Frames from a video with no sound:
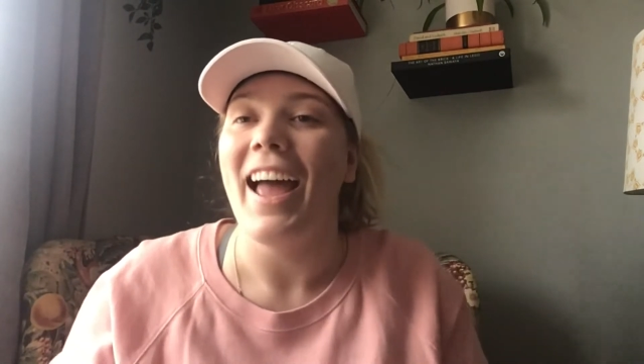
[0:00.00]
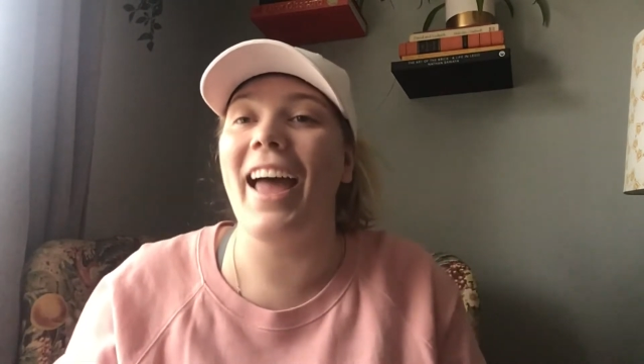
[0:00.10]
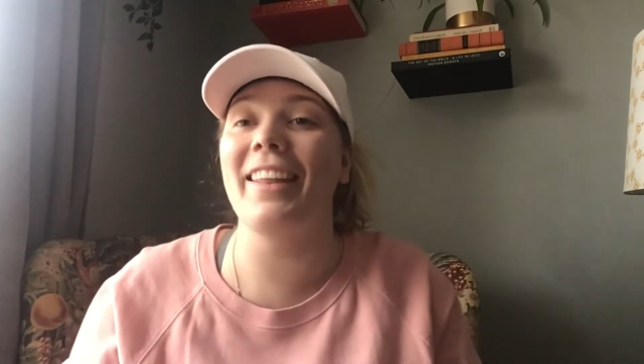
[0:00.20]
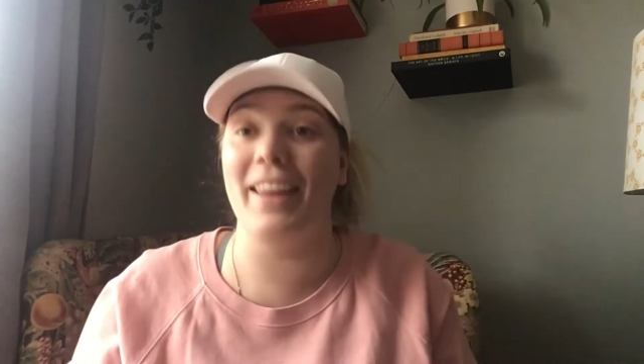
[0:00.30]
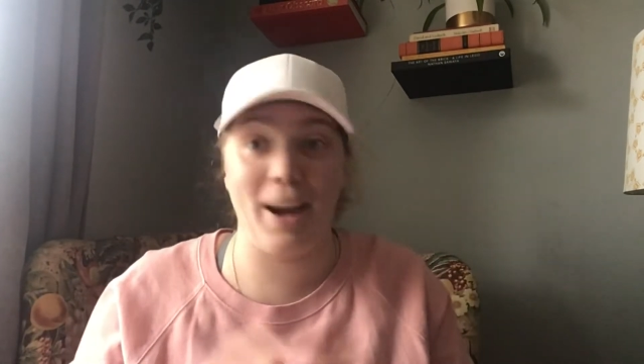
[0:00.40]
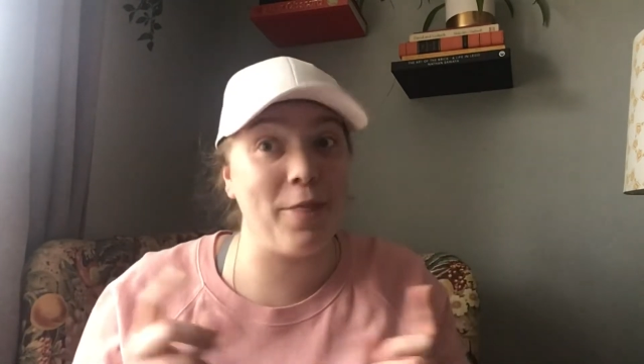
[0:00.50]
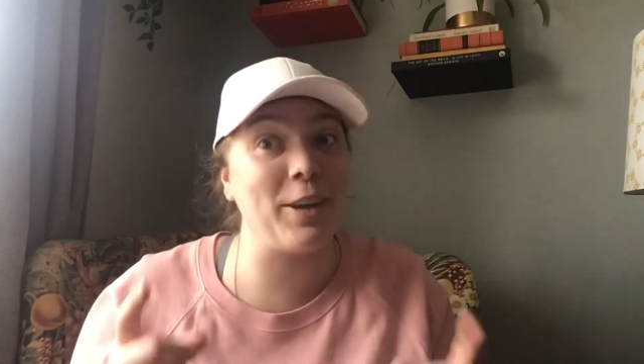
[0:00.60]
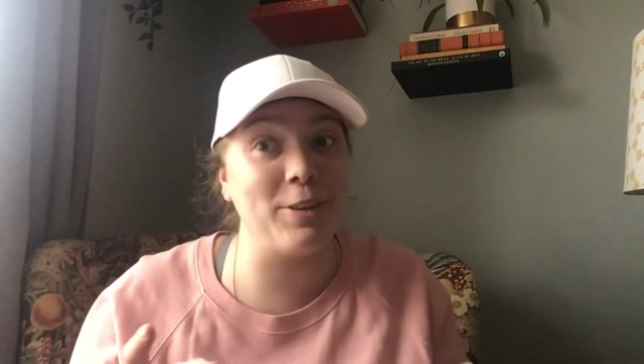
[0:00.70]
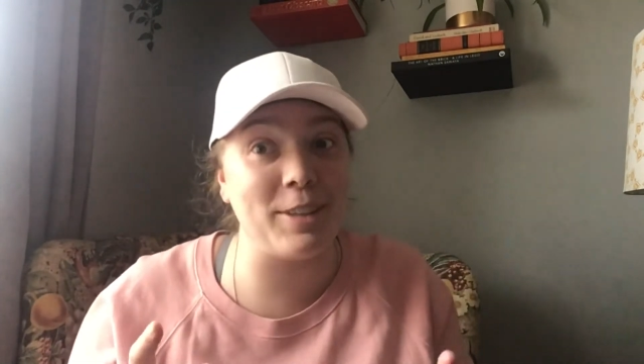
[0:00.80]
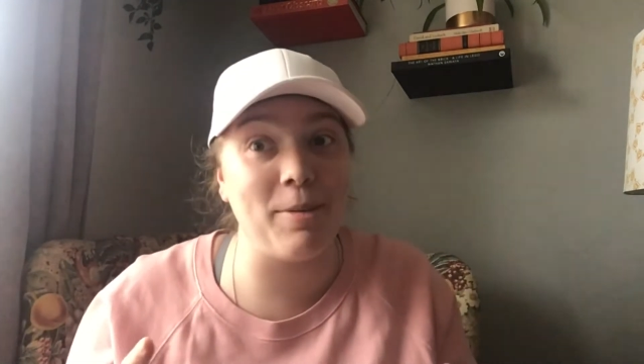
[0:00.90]
and I think
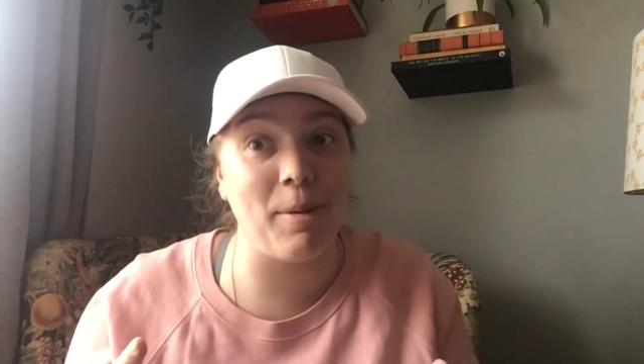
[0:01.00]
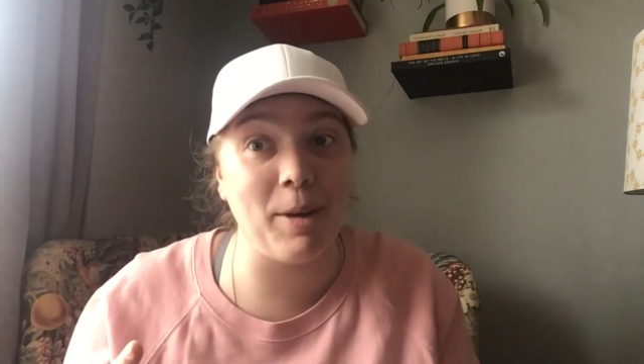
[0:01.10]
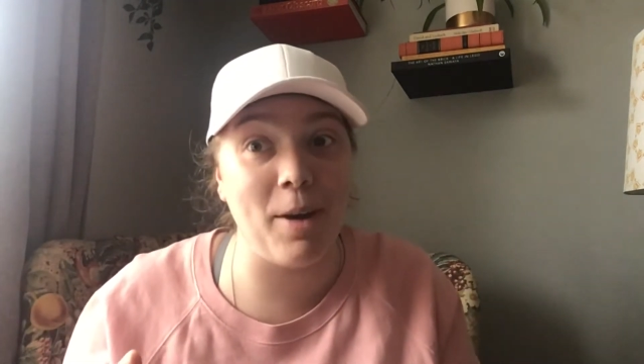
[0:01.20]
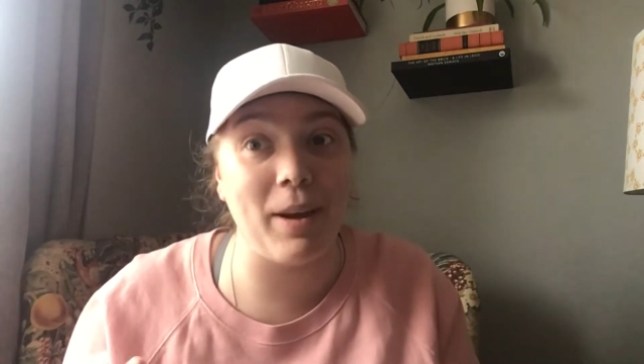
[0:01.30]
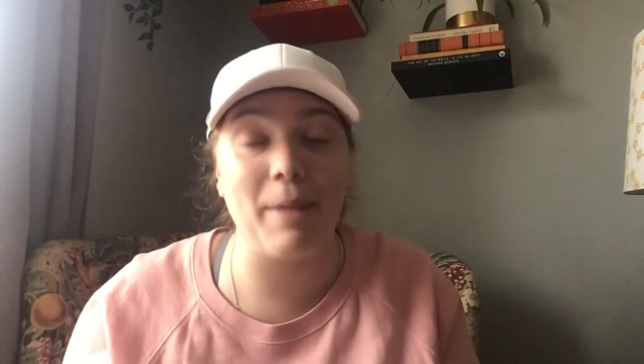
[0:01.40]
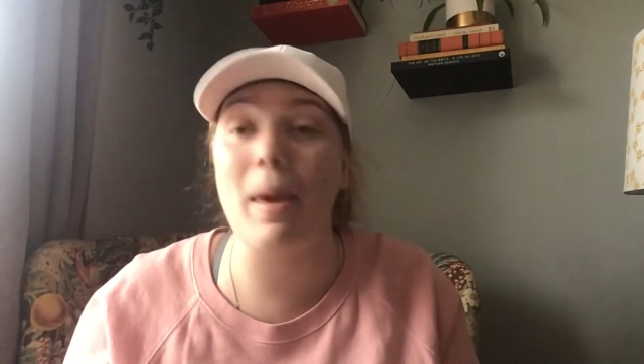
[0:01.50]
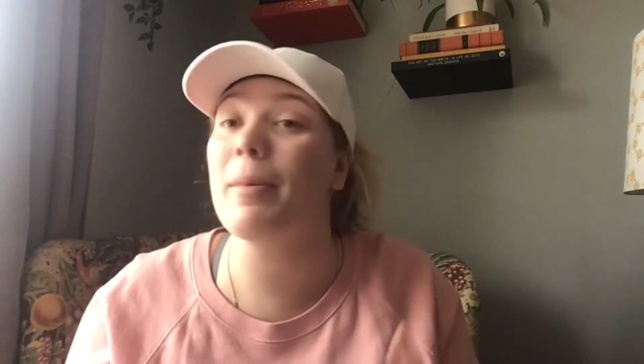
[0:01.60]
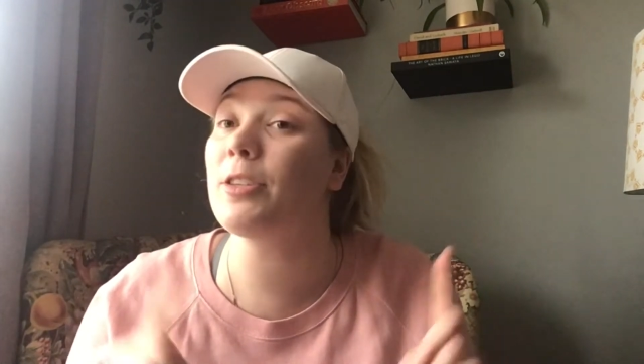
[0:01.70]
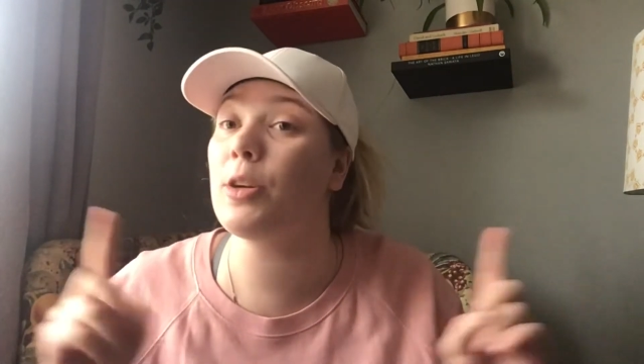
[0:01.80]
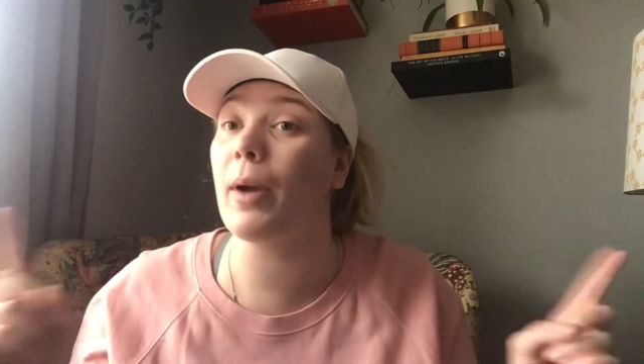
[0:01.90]
you see where I'm going.
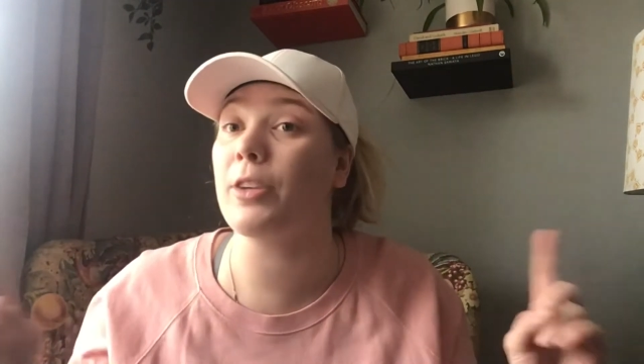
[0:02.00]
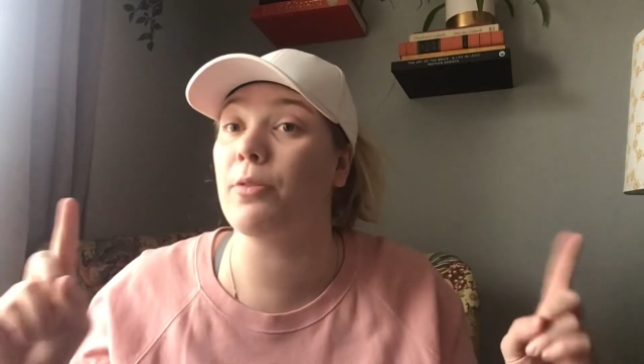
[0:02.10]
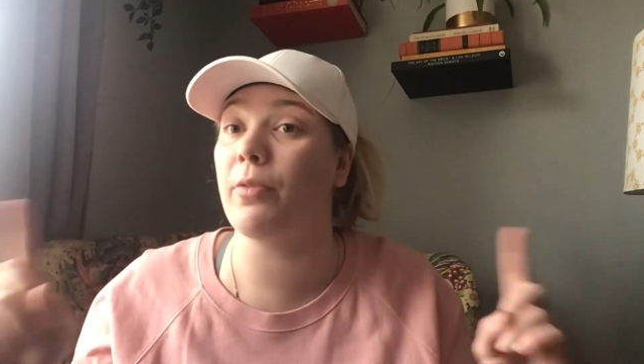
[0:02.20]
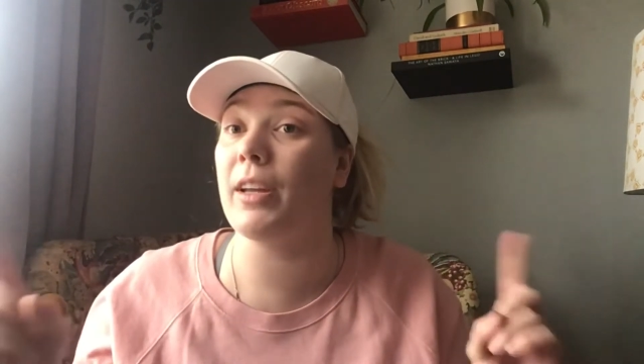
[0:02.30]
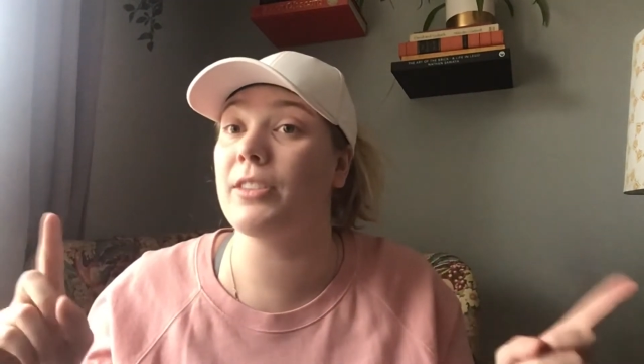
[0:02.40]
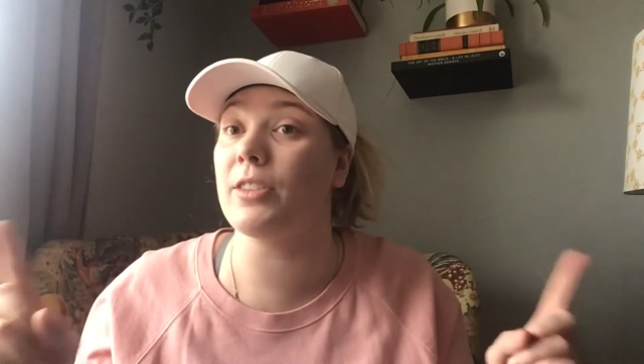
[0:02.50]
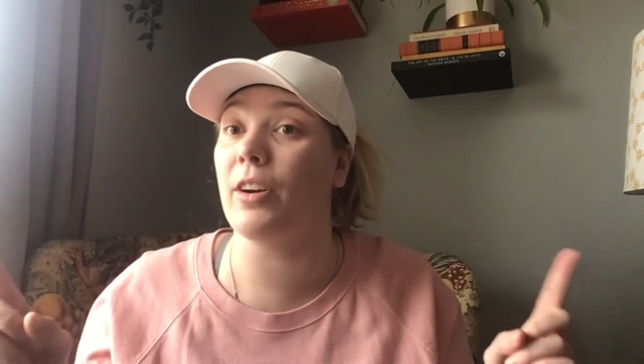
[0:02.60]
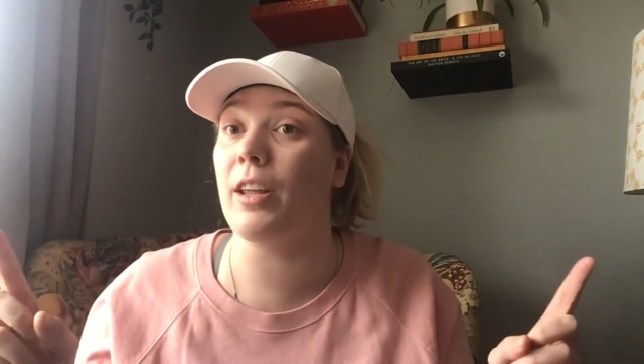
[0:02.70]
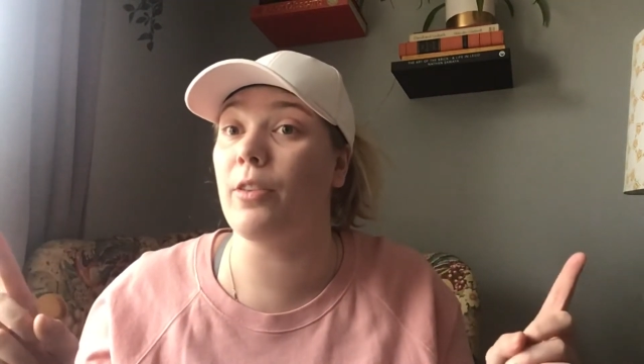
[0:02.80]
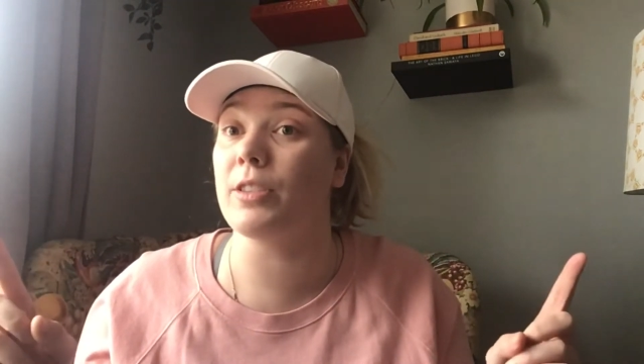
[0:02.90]
Maybe 2 extra phrases on
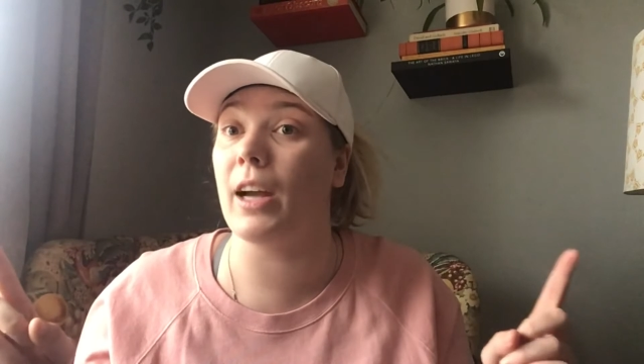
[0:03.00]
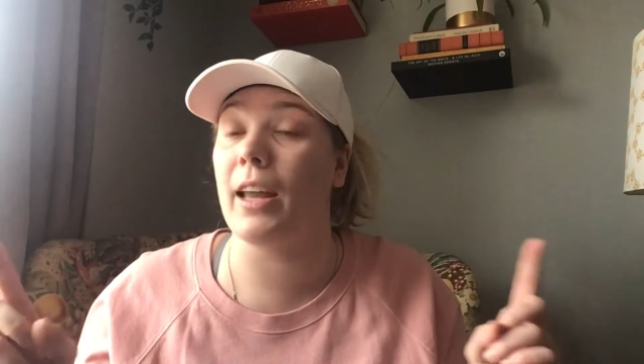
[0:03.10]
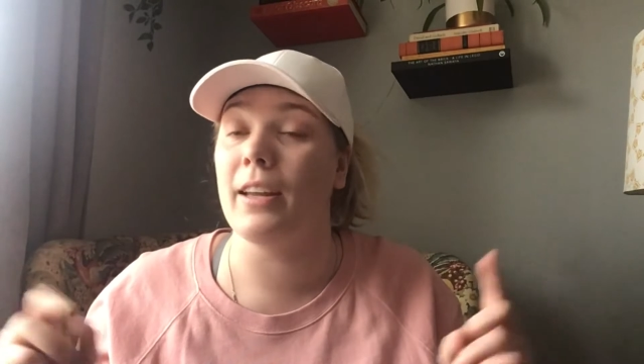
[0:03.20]
either side.